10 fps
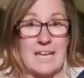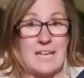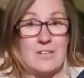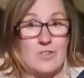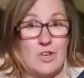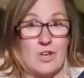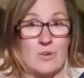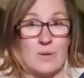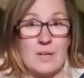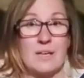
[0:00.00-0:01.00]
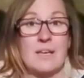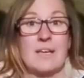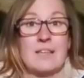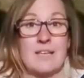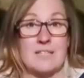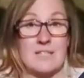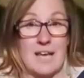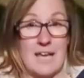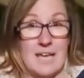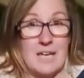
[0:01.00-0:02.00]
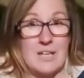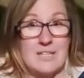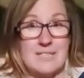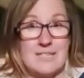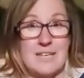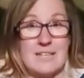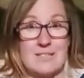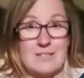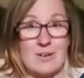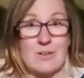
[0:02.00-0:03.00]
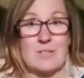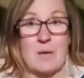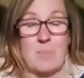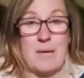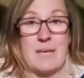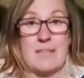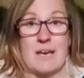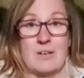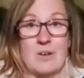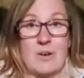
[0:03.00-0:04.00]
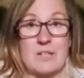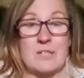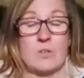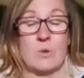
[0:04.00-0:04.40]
He knew that as he could see the stars appear that night,